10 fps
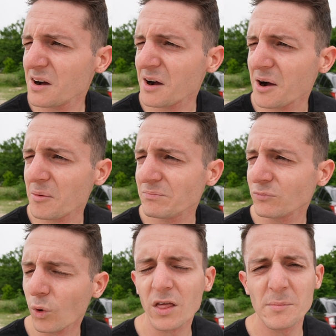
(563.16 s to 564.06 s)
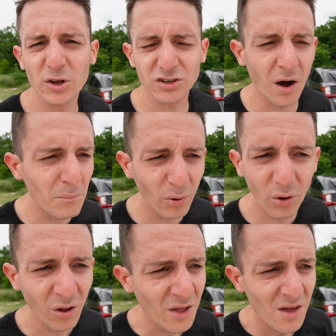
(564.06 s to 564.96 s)
Um, one of the most
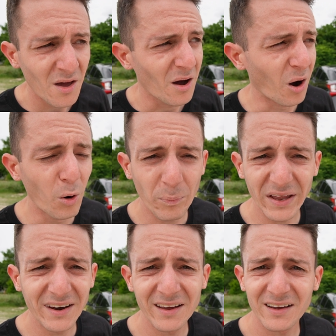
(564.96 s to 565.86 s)
humble, open